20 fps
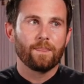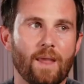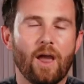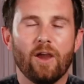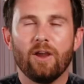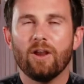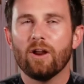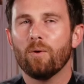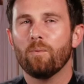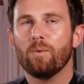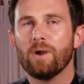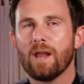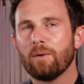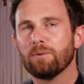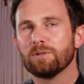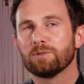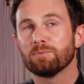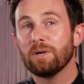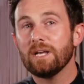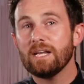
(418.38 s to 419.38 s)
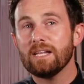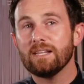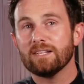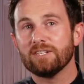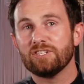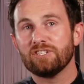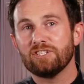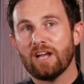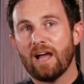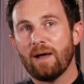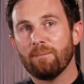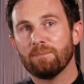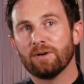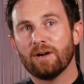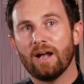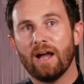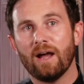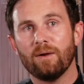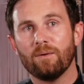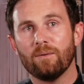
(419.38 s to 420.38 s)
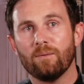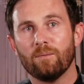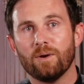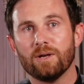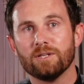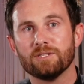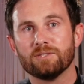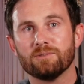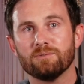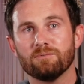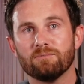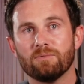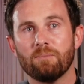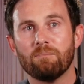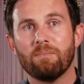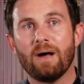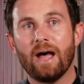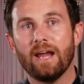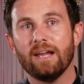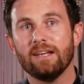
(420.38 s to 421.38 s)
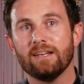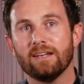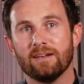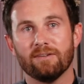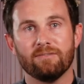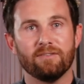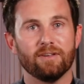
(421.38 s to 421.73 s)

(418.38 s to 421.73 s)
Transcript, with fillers: You know, when I was reading this chapter, I was reminded of